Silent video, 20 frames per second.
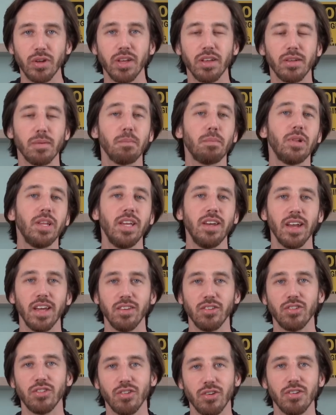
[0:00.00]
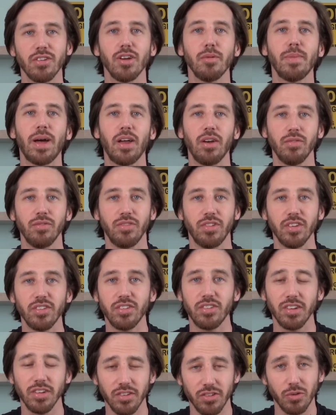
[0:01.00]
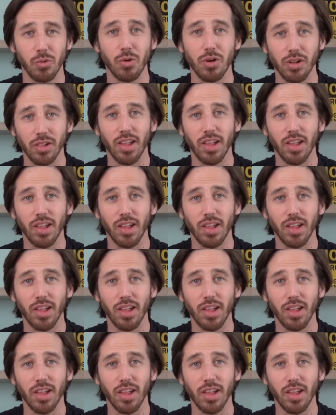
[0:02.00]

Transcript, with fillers: can complete a certain amount of distance or